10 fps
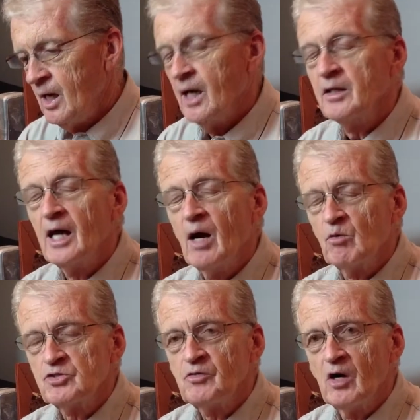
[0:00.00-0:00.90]
And that
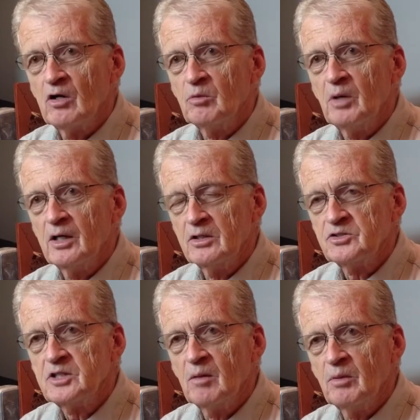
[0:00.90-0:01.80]
was followed by the
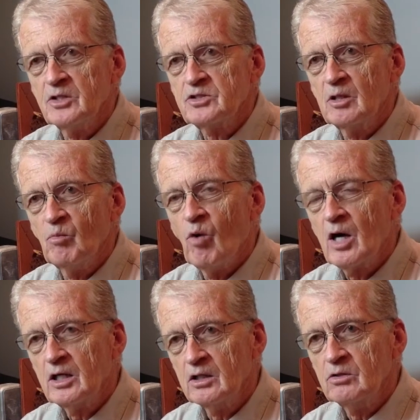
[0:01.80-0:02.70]
step-by-step
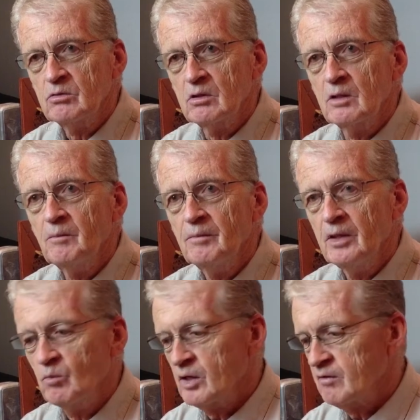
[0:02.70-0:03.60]
walking tour.
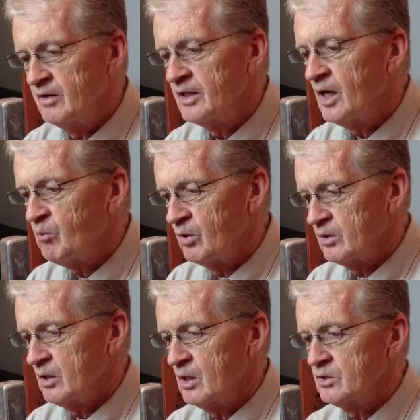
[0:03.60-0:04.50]
And what I've ended up
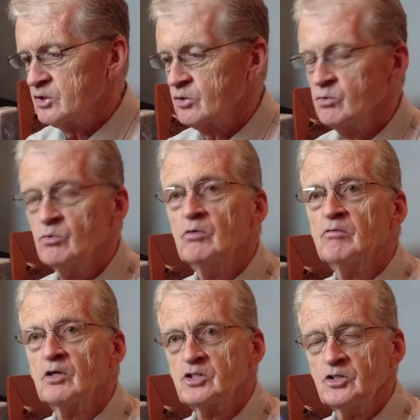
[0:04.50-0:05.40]
with are two
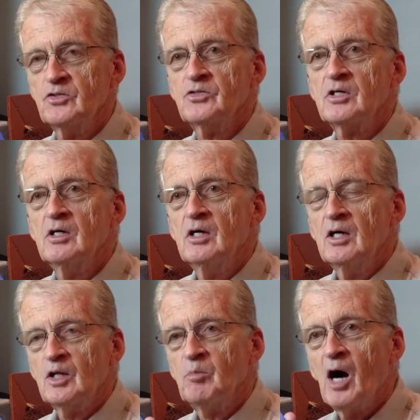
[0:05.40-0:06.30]
versions:
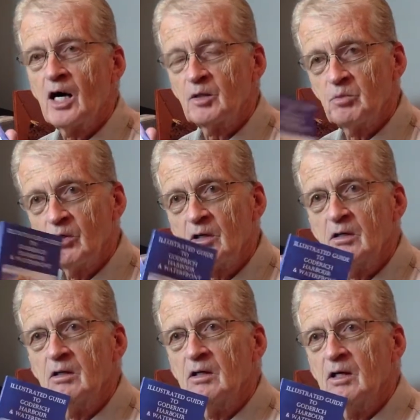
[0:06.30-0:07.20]
the pocketbook,
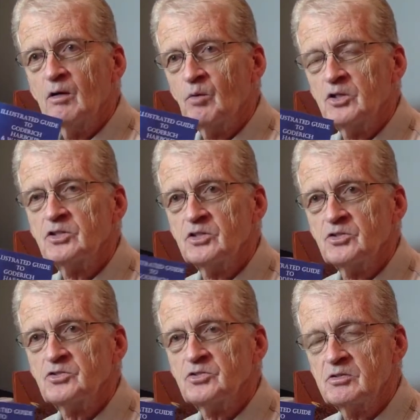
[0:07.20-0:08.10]
which
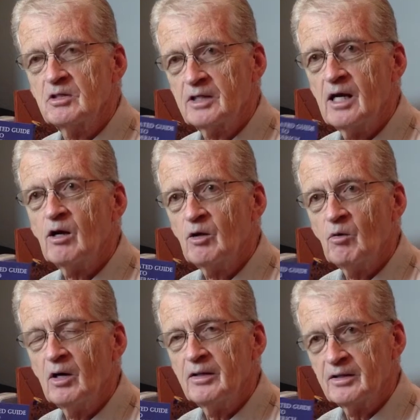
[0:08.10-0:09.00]
is the
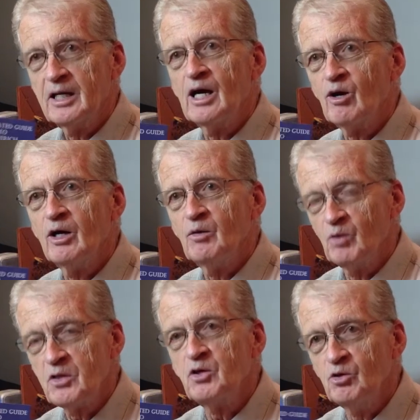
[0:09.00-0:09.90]
carry
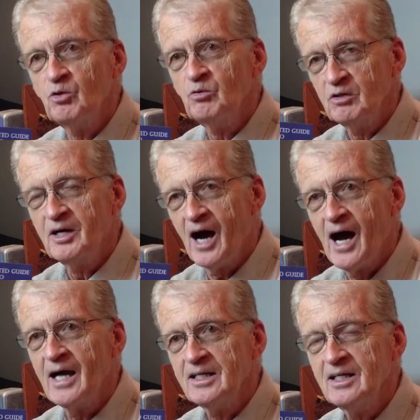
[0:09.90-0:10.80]
with you
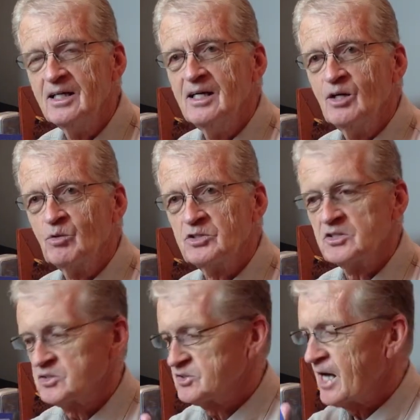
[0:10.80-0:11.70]
guide, which
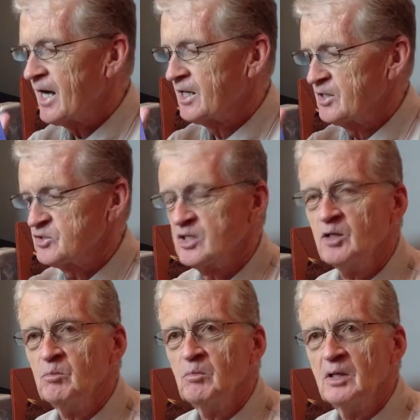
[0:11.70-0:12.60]
has exactly the
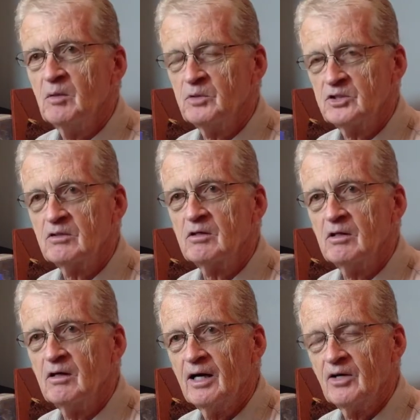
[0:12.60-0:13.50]
same
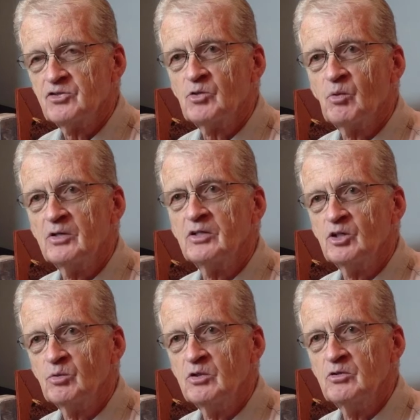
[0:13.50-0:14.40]
material as the one that
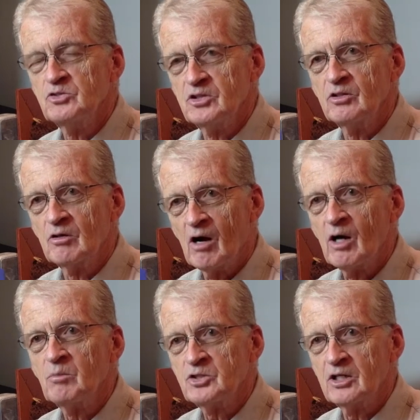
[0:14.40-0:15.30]
you would use in your
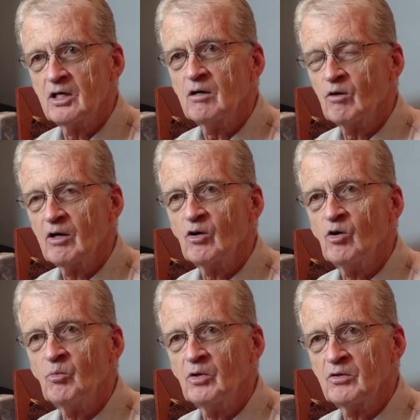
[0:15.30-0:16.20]
armchair or at
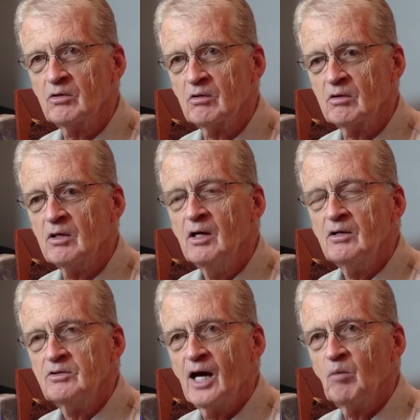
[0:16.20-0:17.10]
home with your
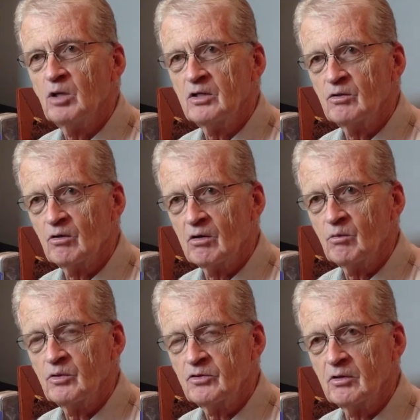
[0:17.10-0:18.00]
tablet or
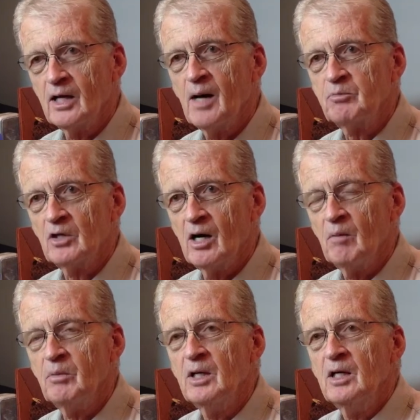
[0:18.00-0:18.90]
with your
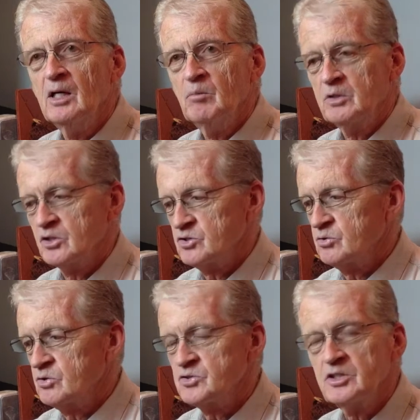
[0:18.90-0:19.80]
laptop, because you
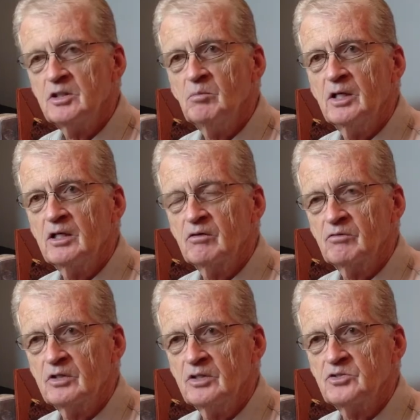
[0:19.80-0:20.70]
can see many
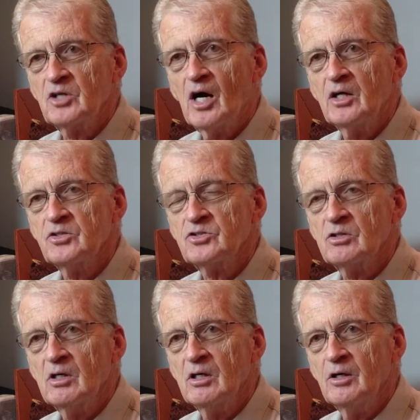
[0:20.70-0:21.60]
of the signs
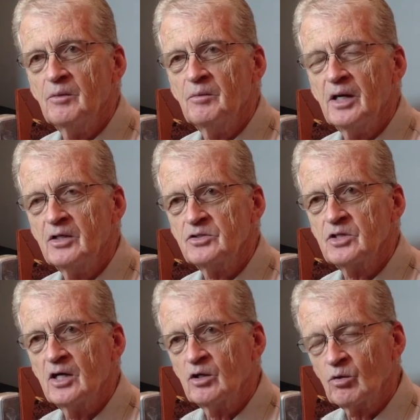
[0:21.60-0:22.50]
and
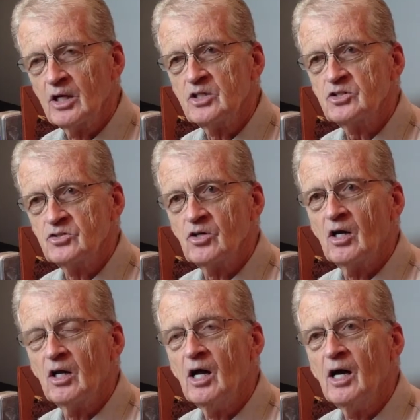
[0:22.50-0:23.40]
locations
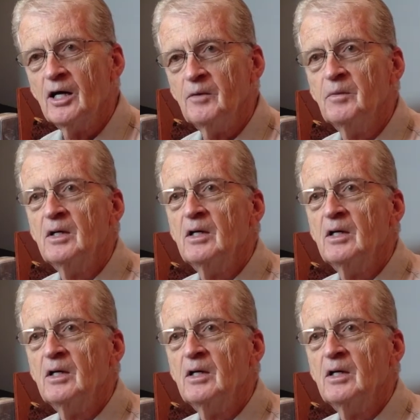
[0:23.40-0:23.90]
online.